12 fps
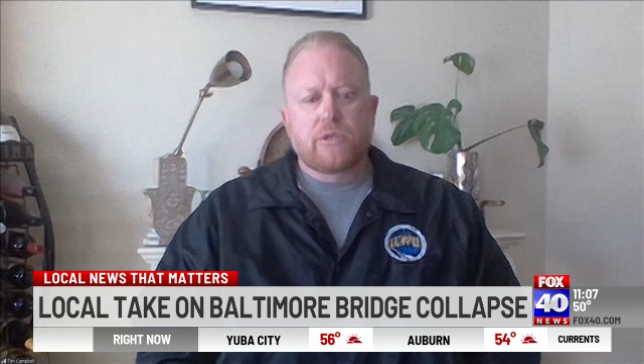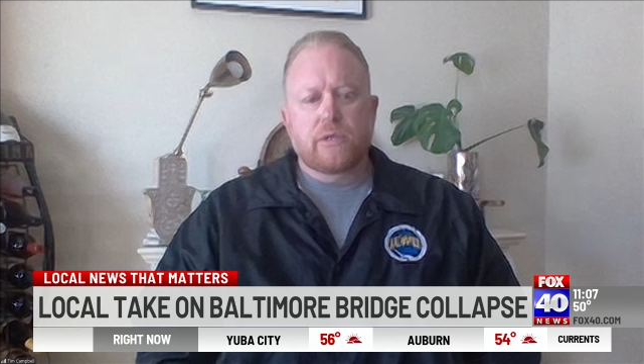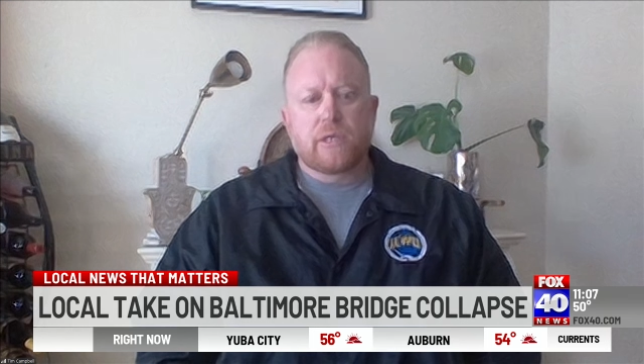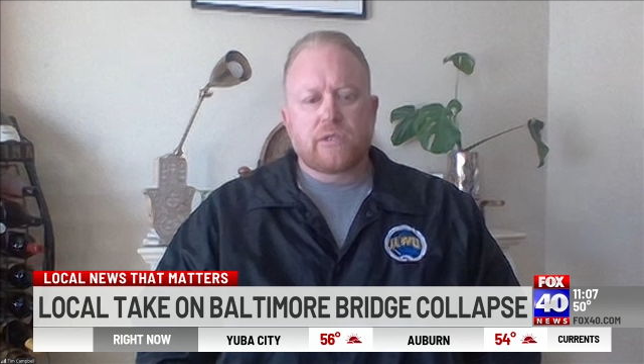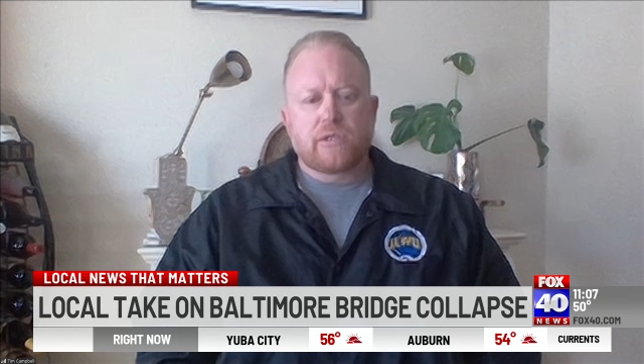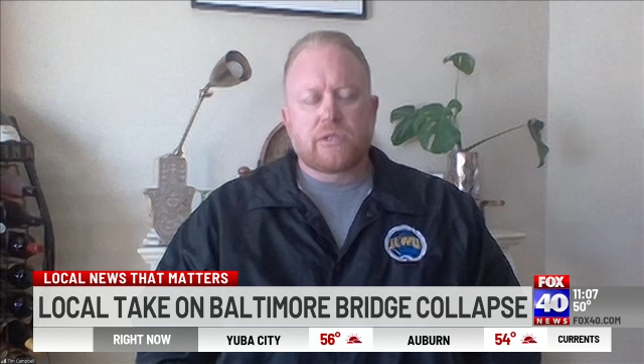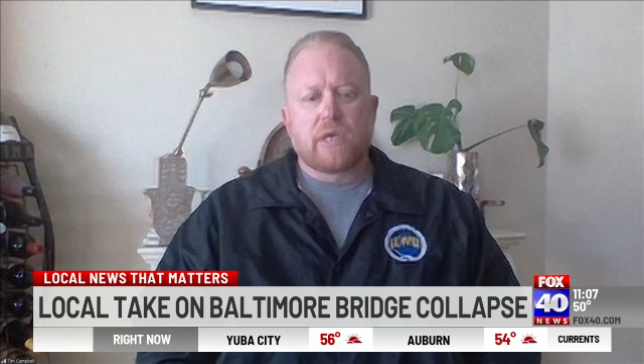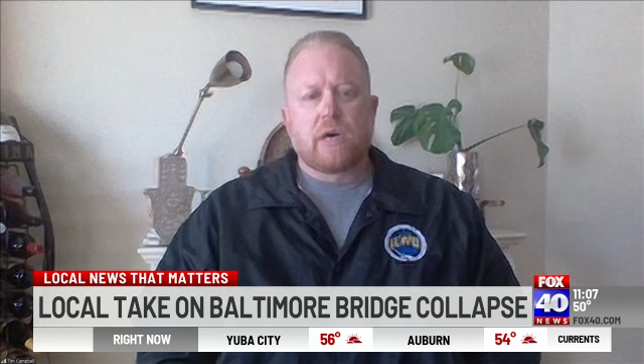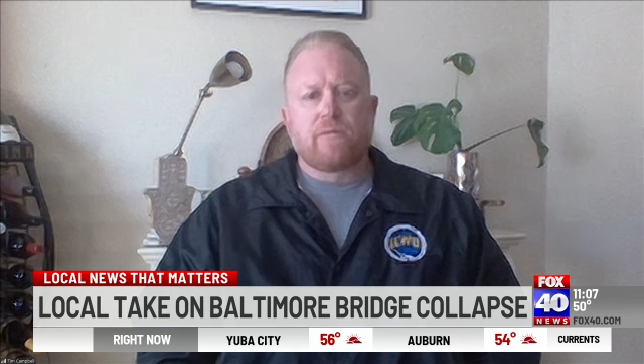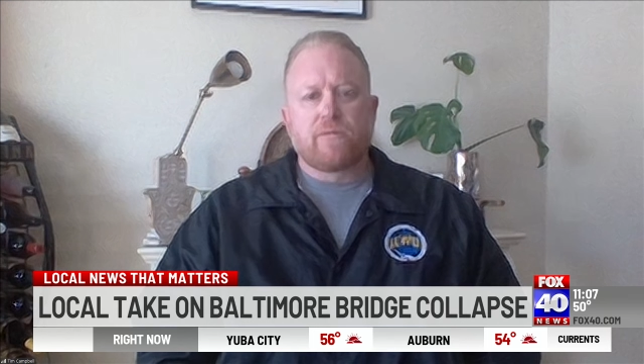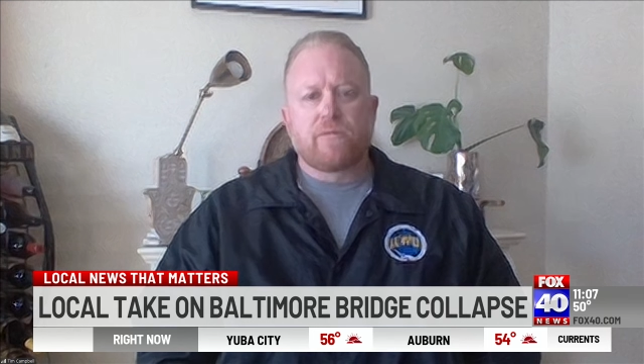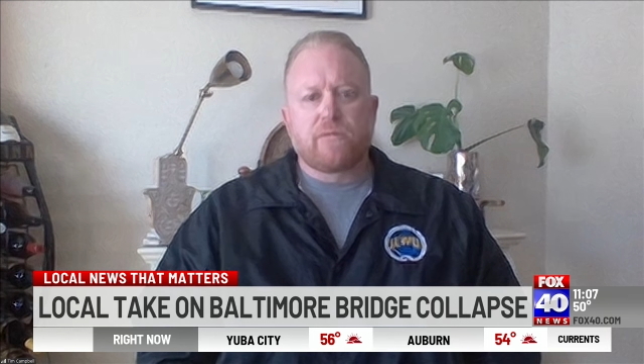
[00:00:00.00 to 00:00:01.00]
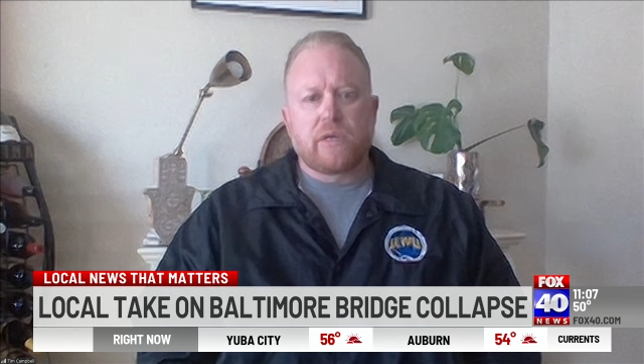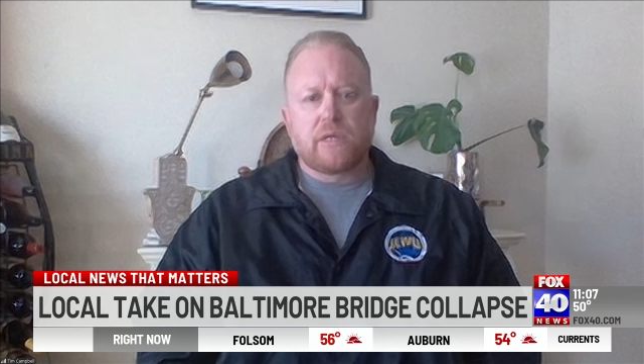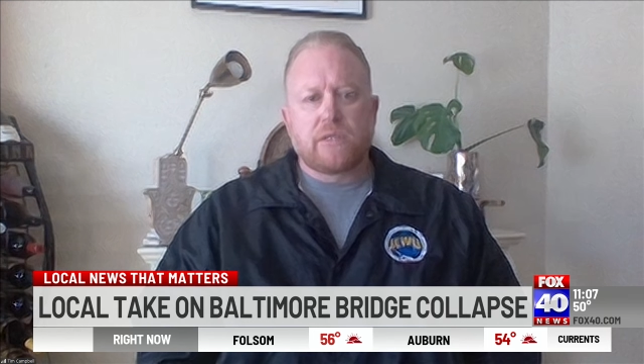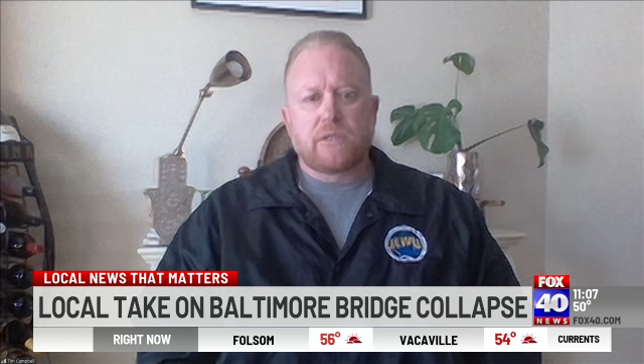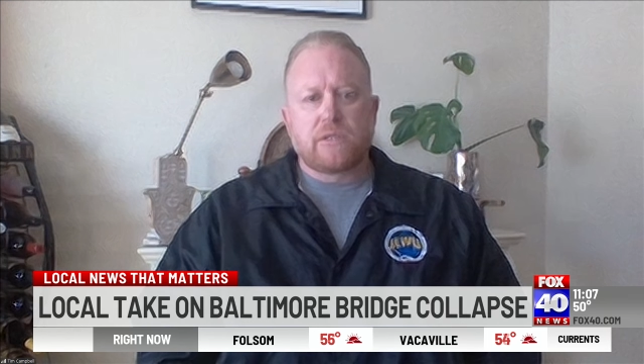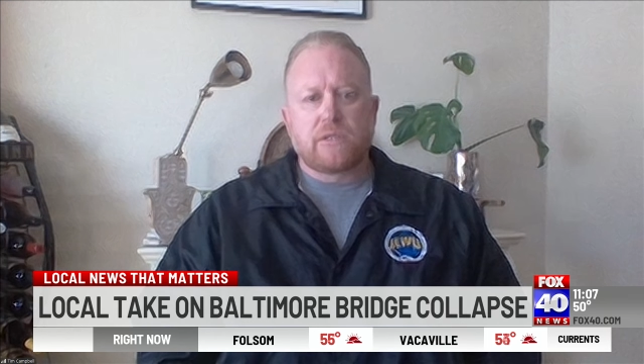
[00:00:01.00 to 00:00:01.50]
itself
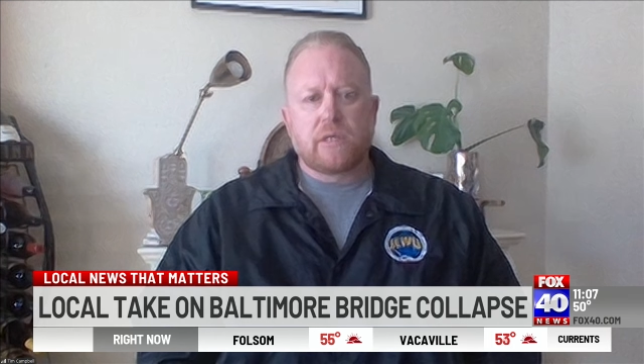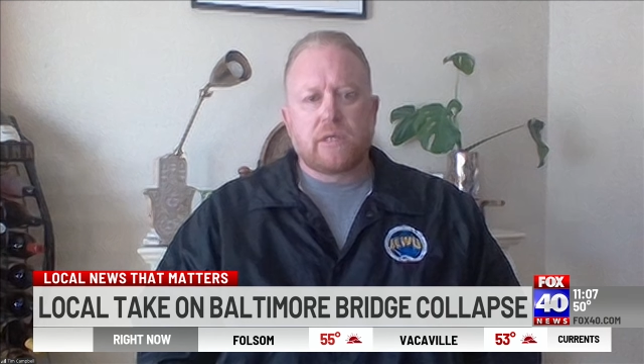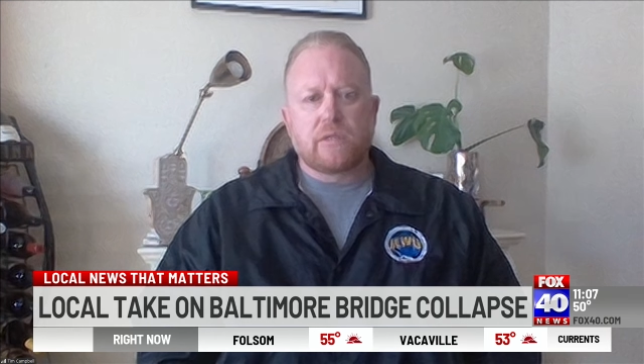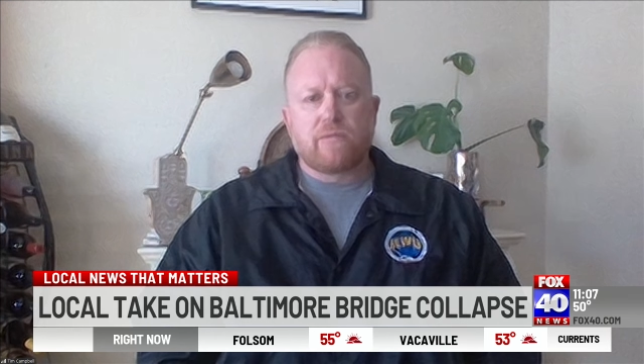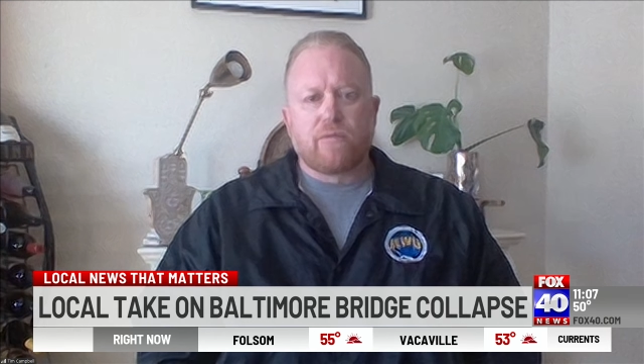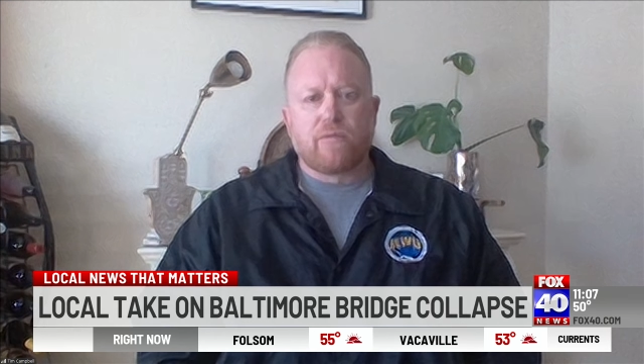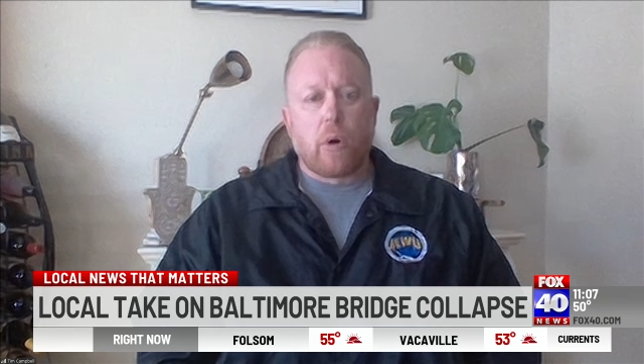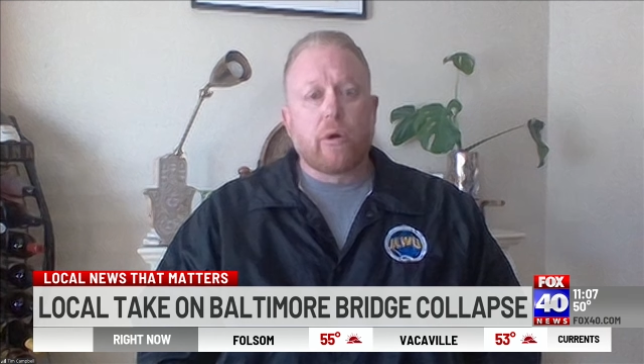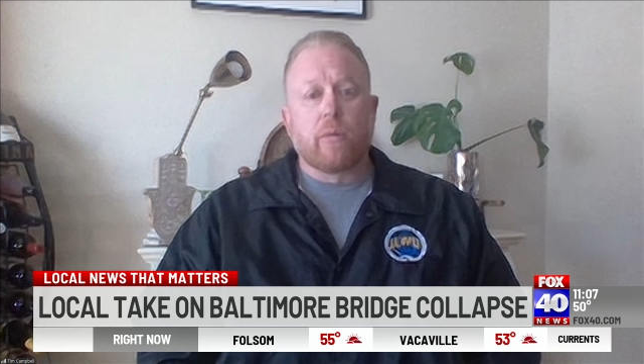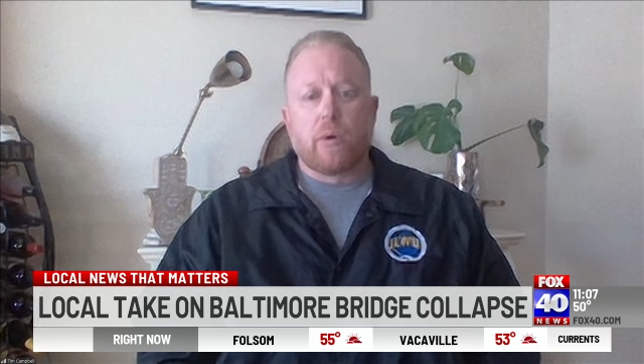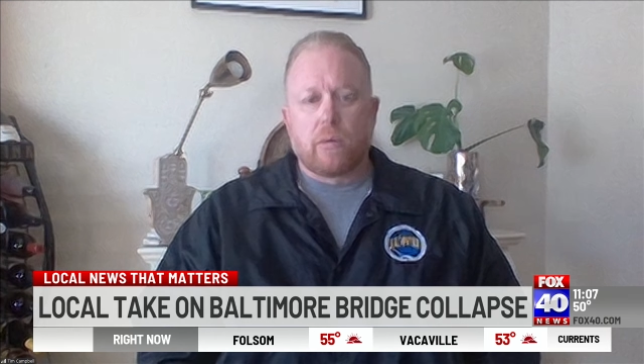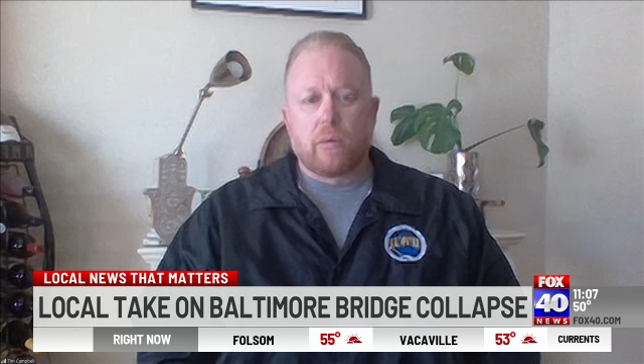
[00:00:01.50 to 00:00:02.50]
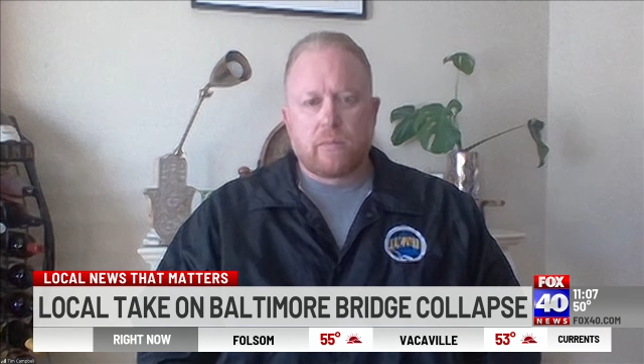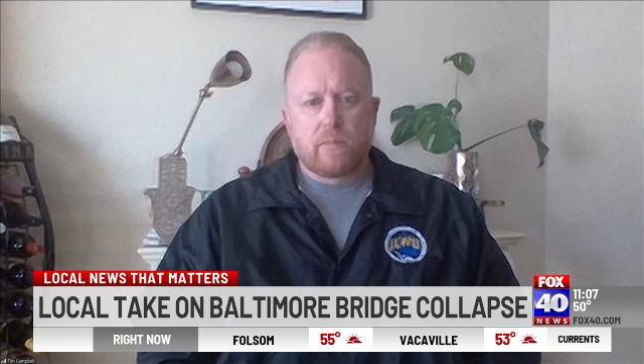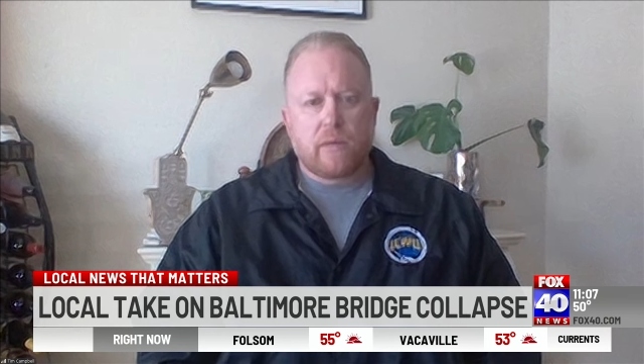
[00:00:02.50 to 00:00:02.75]
is is vulnerable.